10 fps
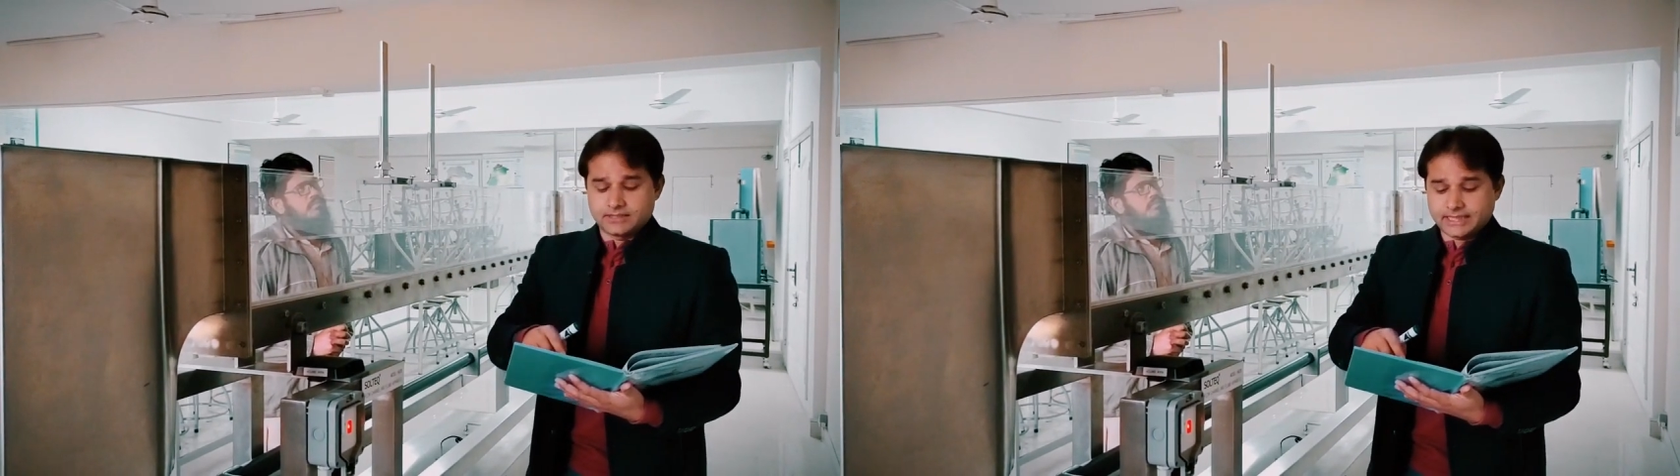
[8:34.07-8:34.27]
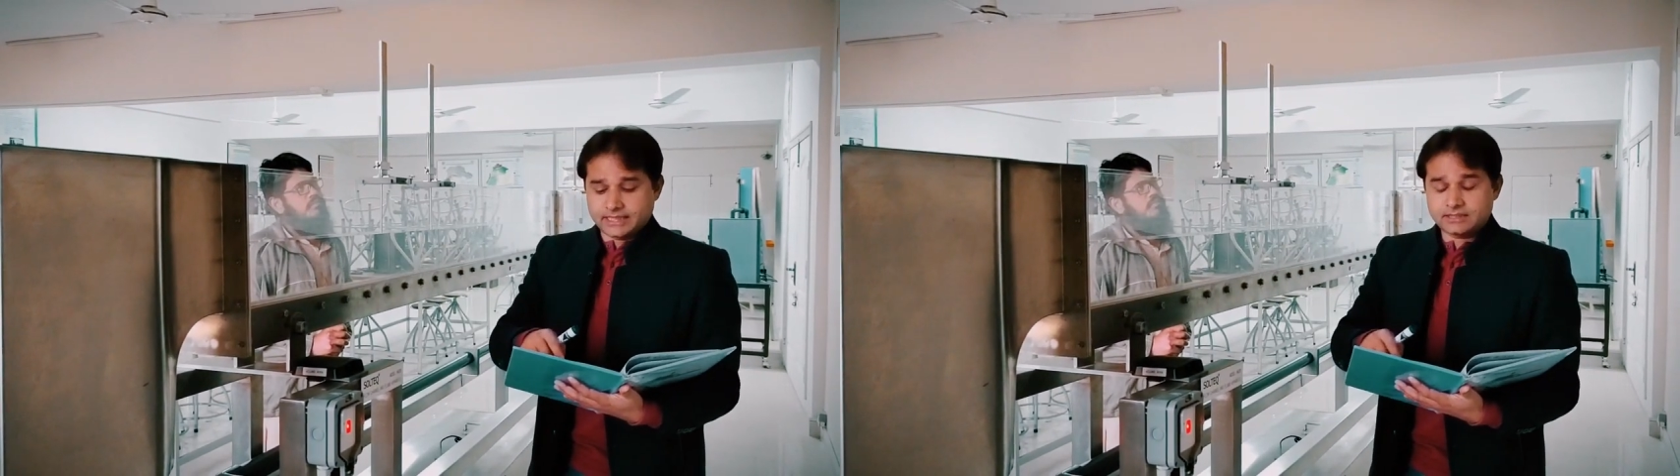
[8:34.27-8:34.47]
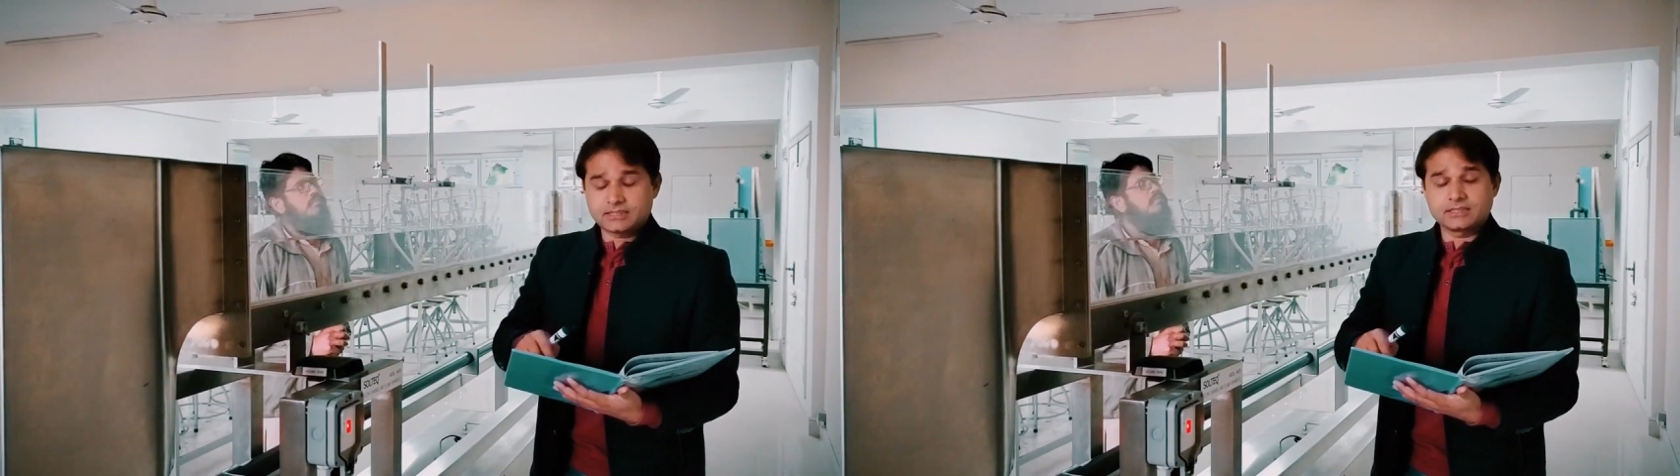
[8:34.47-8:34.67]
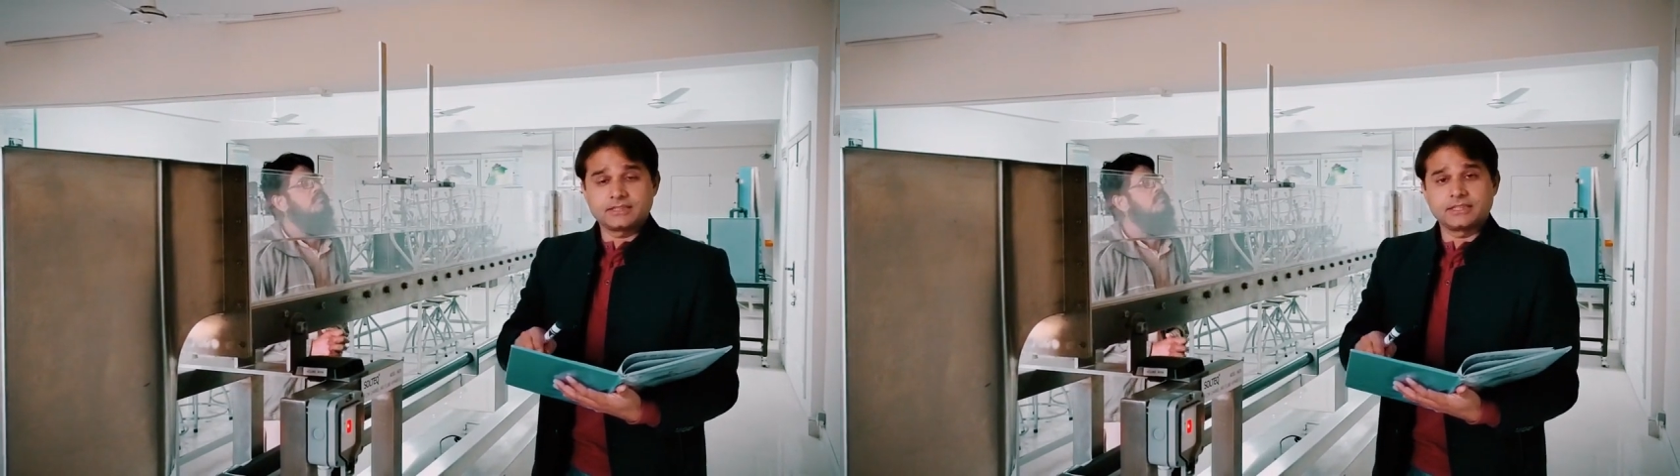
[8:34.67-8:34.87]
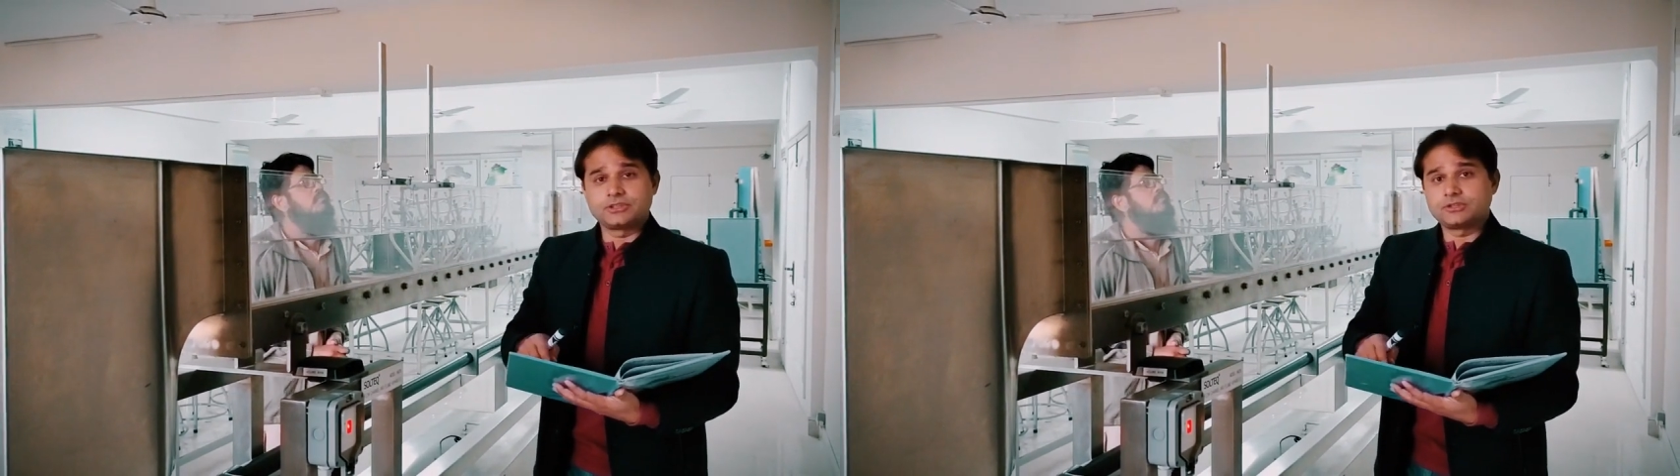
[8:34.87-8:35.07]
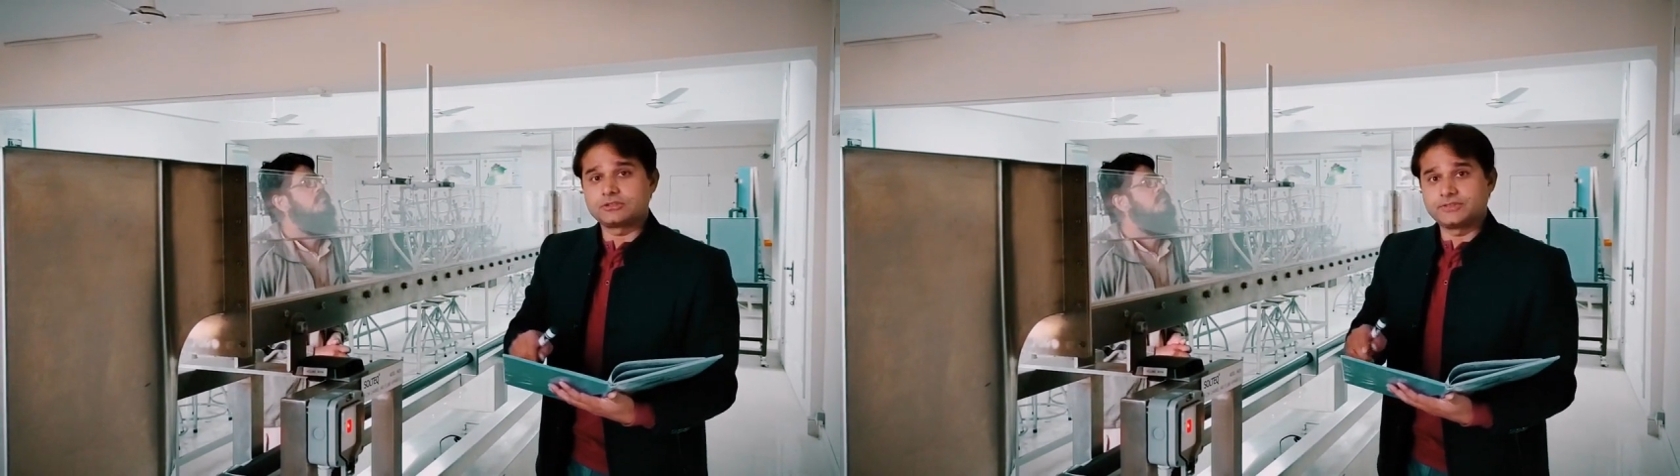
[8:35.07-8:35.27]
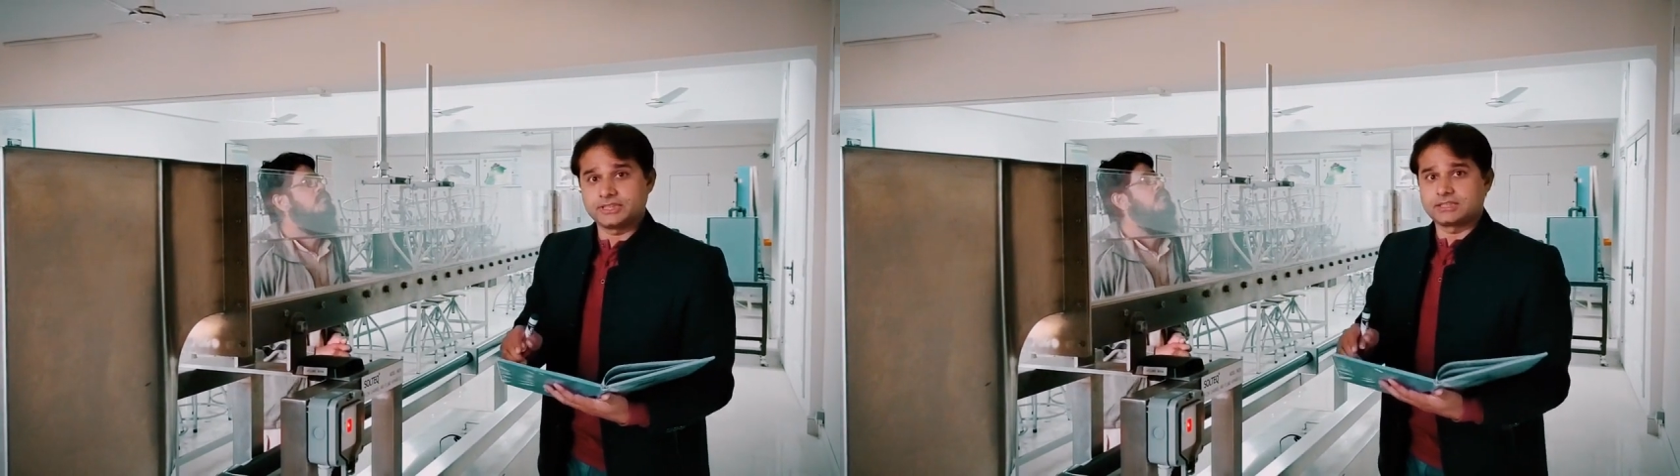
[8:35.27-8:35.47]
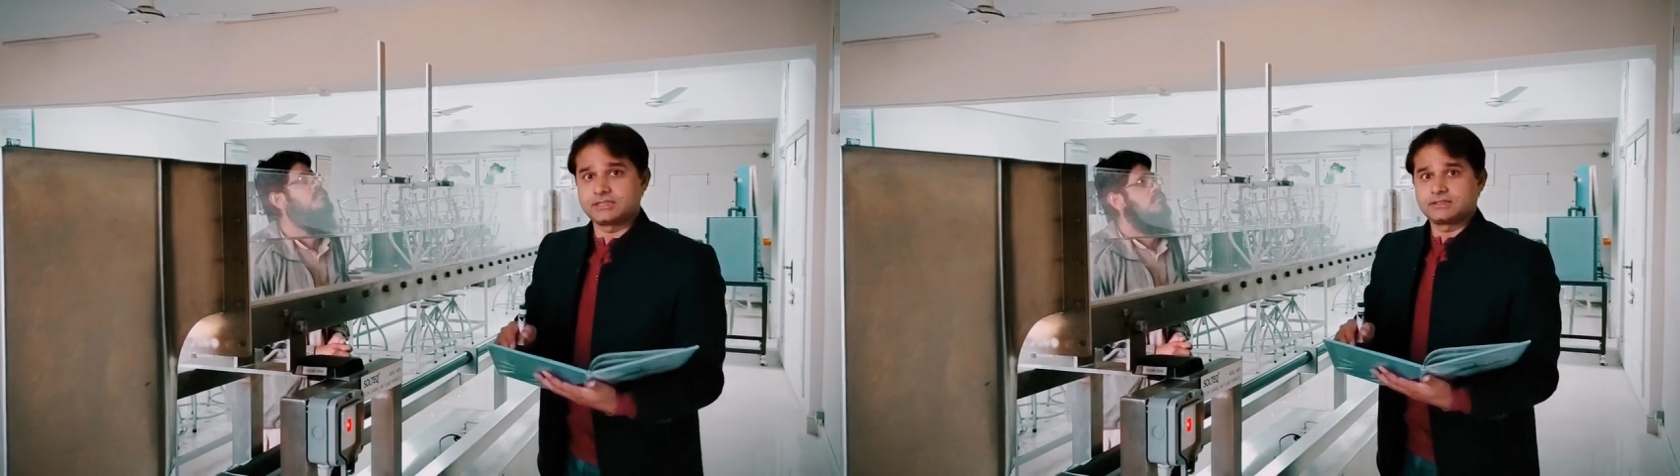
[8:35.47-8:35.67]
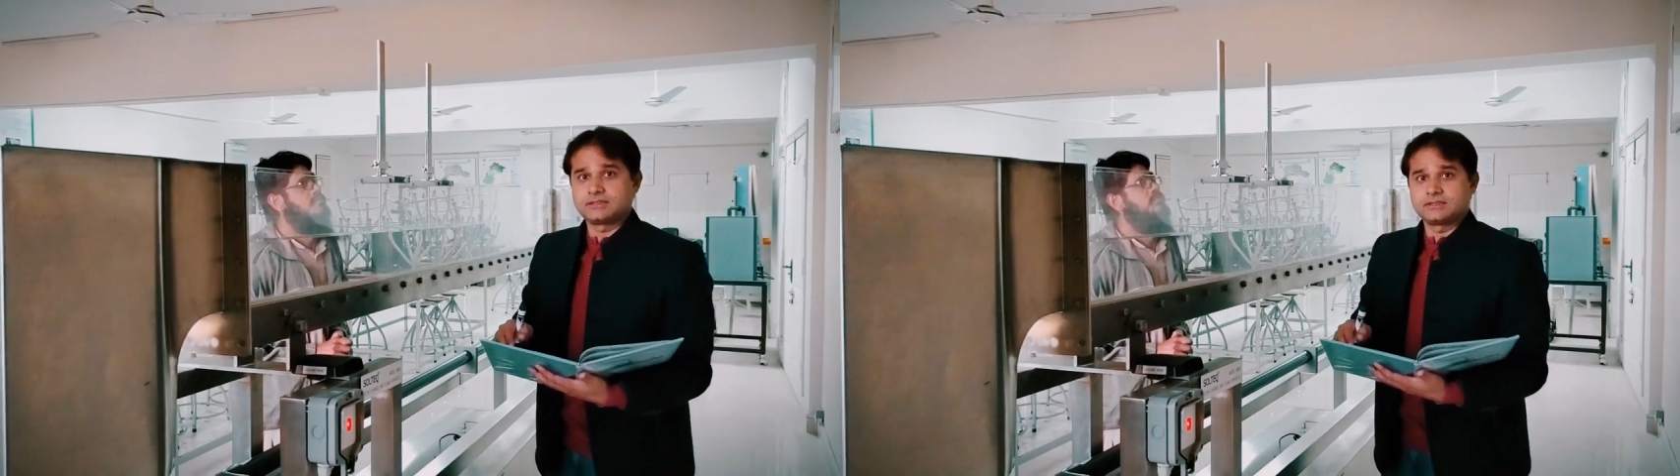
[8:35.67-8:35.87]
length into width.